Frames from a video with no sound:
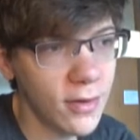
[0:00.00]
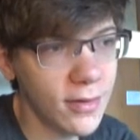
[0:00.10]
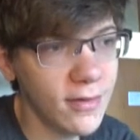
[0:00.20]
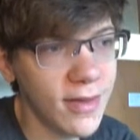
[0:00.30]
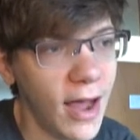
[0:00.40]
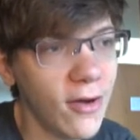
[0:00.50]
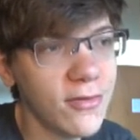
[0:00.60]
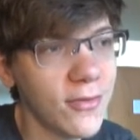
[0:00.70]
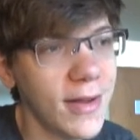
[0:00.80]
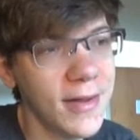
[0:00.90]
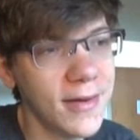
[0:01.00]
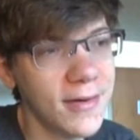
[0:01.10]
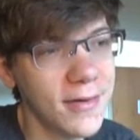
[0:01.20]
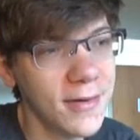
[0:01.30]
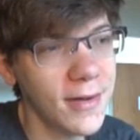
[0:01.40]
Look at this house right
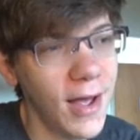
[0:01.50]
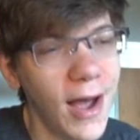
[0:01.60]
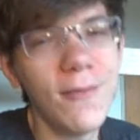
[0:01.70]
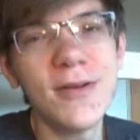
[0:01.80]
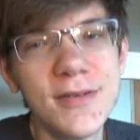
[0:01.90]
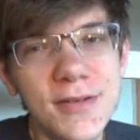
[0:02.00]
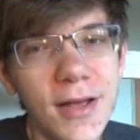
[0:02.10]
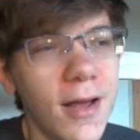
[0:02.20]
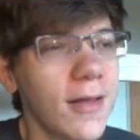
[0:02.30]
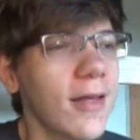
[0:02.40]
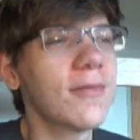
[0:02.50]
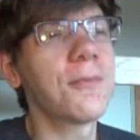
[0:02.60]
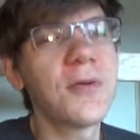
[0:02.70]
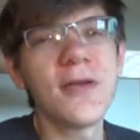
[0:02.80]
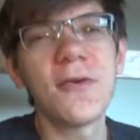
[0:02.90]
here. How much? It's
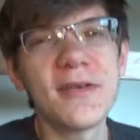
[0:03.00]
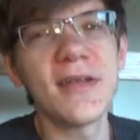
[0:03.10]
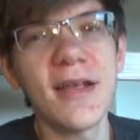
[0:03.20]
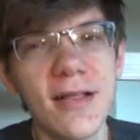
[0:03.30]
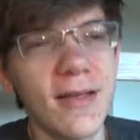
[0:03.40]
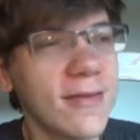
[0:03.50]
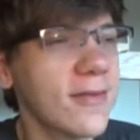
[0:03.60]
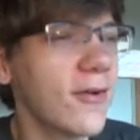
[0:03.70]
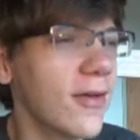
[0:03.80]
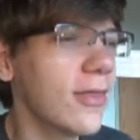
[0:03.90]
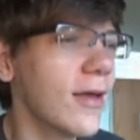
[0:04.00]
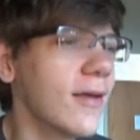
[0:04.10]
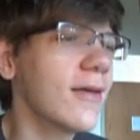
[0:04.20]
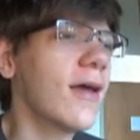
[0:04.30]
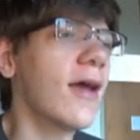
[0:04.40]
pretty ridiculous, don't you
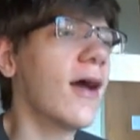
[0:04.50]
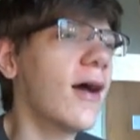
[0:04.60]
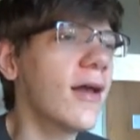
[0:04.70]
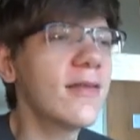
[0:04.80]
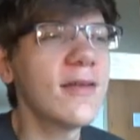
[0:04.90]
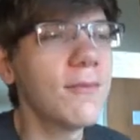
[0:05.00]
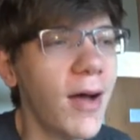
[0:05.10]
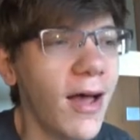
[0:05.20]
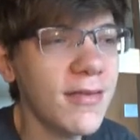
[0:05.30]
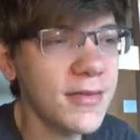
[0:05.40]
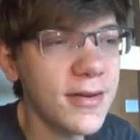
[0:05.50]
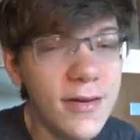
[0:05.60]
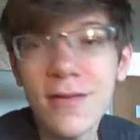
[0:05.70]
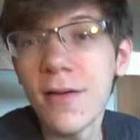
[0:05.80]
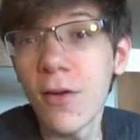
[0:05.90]
think? It's in
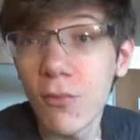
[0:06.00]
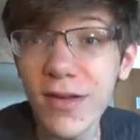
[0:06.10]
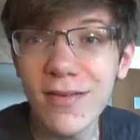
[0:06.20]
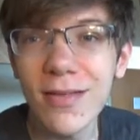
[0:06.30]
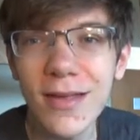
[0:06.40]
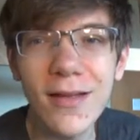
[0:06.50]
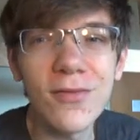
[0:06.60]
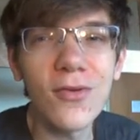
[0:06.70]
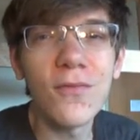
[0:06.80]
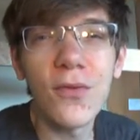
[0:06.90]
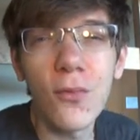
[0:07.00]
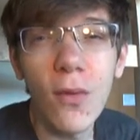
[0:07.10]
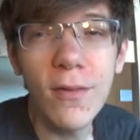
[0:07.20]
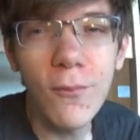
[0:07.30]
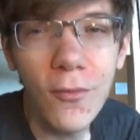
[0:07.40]
Boston. Recently, it sold for
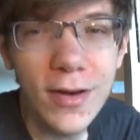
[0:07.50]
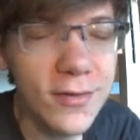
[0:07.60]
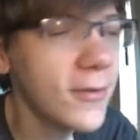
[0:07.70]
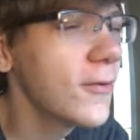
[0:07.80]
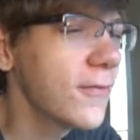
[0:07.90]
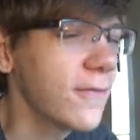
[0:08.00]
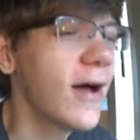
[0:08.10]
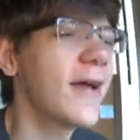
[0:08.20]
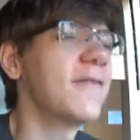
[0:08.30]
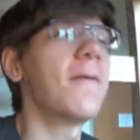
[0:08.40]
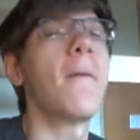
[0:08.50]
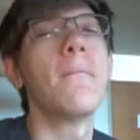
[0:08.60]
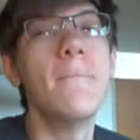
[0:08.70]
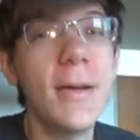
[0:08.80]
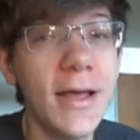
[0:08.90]
$1.25
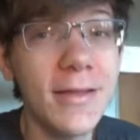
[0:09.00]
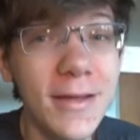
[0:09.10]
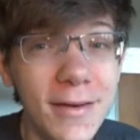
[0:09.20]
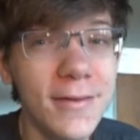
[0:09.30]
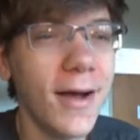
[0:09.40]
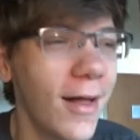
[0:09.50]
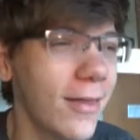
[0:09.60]
million.